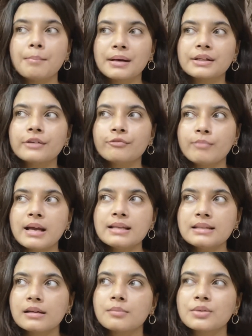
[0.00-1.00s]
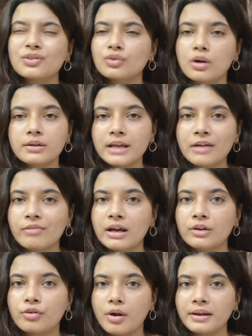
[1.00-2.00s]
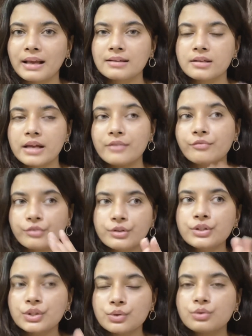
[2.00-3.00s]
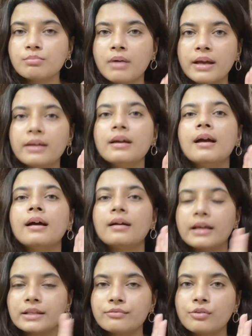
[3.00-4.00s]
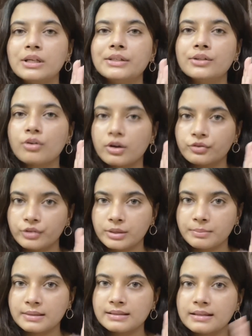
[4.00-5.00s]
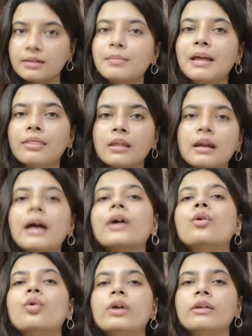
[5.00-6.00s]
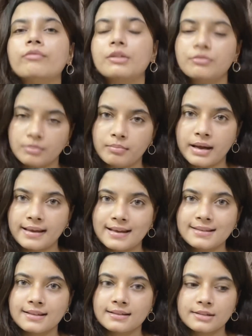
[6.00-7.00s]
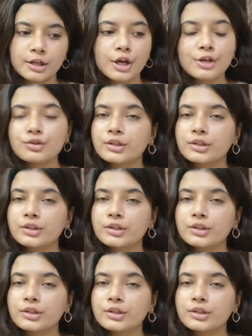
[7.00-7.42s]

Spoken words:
But if my serum does not have hyaluronic acid, I first use my exfoliating or treatment serum, and then I go in with my essence.